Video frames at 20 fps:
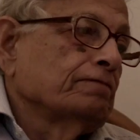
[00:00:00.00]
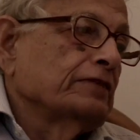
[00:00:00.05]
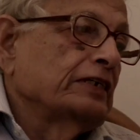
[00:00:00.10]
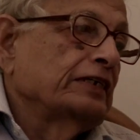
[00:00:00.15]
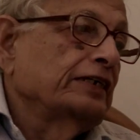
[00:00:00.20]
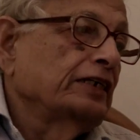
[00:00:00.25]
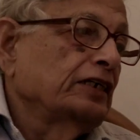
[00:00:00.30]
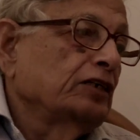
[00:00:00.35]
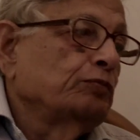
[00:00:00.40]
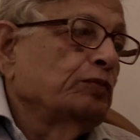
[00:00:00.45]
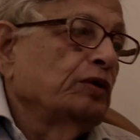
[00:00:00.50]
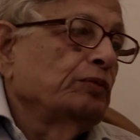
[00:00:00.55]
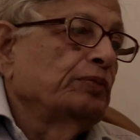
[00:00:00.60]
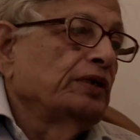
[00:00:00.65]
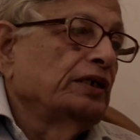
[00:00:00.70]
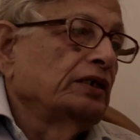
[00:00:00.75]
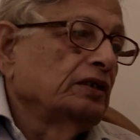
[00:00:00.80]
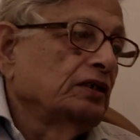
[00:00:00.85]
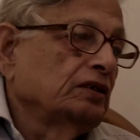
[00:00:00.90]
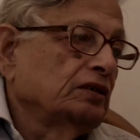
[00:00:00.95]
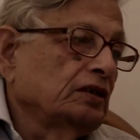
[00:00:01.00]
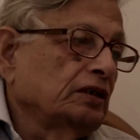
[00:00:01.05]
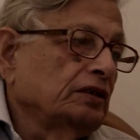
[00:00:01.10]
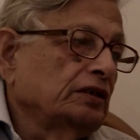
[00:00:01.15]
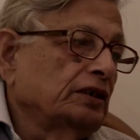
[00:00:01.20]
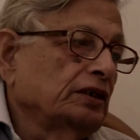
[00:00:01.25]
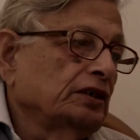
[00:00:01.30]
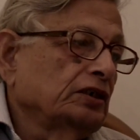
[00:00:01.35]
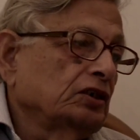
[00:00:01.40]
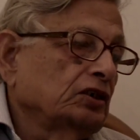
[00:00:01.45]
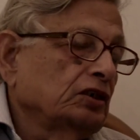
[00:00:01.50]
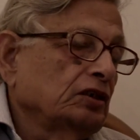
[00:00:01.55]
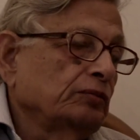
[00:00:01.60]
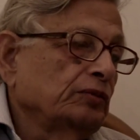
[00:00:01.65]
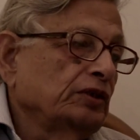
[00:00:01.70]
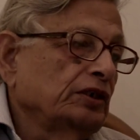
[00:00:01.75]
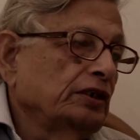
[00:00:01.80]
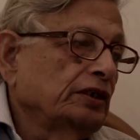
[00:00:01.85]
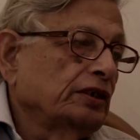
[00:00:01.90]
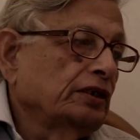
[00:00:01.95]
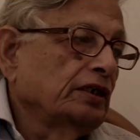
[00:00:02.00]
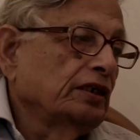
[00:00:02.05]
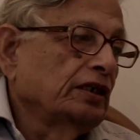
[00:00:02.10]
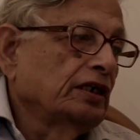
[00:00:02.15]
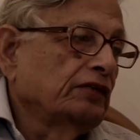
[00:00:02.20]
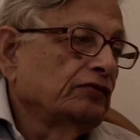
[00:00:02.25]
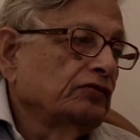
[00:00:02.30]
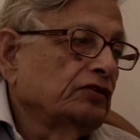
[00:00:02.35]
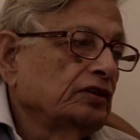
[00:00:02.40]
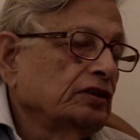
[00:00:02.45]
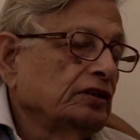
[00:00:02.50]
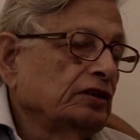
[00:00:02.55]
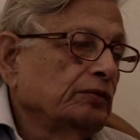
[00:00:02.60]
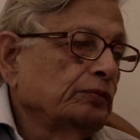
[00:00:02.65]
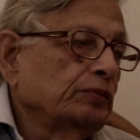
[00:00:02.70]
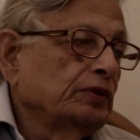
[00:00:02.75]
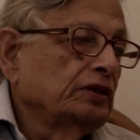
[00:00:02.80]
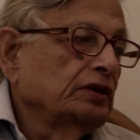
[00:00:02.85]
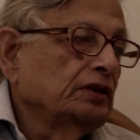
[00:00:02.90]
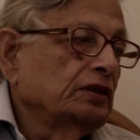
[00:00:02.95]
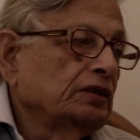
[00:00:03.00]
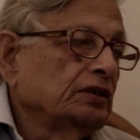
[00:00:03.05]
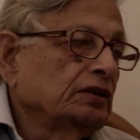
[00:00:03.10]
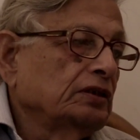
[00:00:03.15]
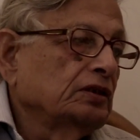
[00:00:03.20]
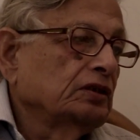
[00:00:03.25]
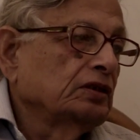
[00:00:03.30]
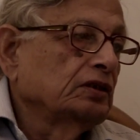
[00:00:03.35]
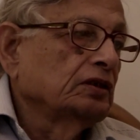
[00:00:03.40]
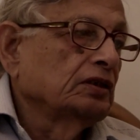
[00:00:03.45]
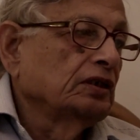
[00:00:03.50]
He had prepared this address immediately after independence